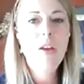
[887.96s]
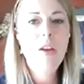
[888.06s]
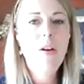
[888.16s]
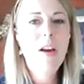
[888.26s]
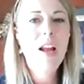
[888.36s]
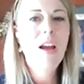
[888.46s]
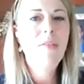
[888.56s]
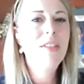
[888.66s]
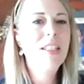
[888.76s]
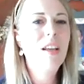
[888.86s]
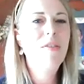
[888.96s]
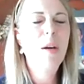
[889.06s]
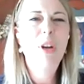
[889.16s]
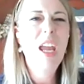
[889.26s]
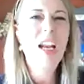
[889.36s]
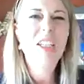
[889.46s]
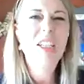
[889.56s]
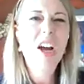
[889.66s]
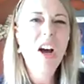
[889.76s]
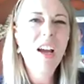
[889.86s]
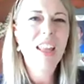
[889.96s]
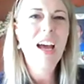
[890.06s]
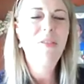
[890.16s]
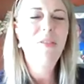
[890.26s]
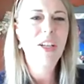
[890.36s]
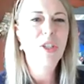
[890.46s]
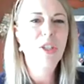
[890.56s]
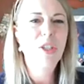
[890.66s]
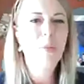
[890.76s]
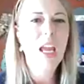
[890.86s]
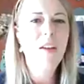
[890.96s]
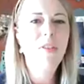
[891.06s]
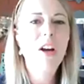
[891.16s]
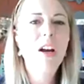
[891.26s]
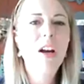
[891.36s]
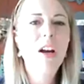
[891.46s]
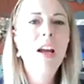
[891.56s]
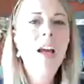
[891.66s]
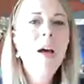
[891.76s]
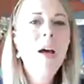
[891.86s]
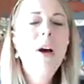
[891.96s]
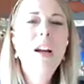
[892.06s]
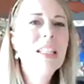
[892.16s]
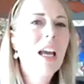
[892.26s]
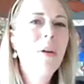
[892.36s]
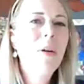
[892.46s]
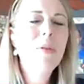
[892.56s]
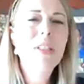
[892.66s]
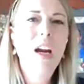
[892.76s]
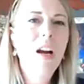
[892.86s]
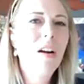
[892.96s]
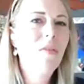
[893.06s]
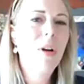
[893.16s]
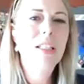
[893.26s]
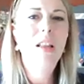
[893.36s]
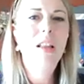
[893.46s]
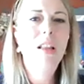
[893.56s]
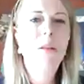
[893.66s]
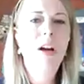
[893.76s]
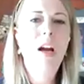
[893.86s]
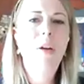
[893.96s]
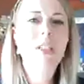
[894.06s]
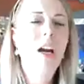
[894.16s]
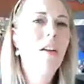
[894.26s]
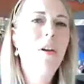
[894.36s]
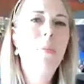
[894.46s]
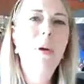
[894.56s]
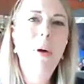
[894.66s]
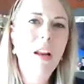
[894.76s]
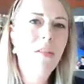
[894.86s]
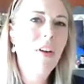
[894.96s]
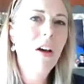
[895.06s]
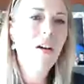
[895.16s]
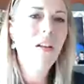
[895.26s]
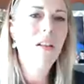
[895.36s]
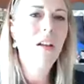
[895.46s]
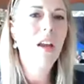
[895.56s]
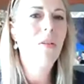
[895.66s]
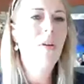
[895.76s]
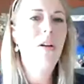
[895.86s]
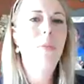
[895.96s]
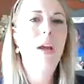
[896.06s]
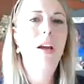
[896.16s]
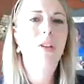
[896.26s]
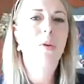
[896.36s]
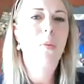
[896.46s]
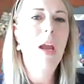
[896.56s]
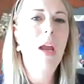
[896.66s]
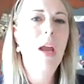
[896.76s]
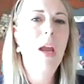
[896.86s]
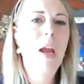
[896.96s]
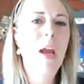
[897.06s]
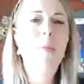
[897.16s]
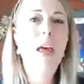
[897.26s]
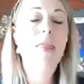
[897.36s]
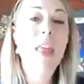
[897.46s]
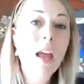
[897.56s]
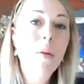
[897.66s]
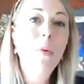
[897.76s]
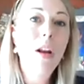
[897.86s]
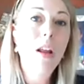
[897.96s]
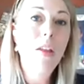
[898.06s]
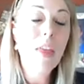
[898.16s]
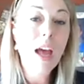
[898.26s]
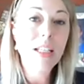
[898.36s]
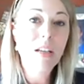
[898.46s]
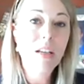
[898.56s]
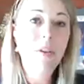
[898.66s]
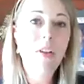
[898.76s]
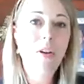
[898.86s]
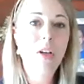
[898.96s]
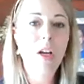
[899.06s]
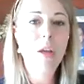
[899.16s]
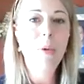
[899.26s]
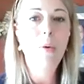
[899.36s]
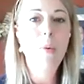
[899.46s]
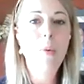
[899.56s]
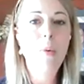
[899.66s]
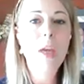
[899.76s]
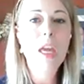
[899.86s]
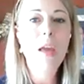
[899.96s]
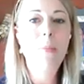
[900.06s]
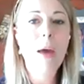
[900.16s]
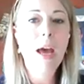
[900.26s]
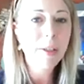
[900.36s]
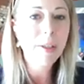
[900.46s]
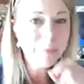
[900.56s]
you kind of have self-deprecating talk, and that affects your behavior. But honestly, I was tired of what I saw in the mirror. I was tired of how my body felt lugging around my extra weight. Um, and then when that SFR that I was talking about, when we came back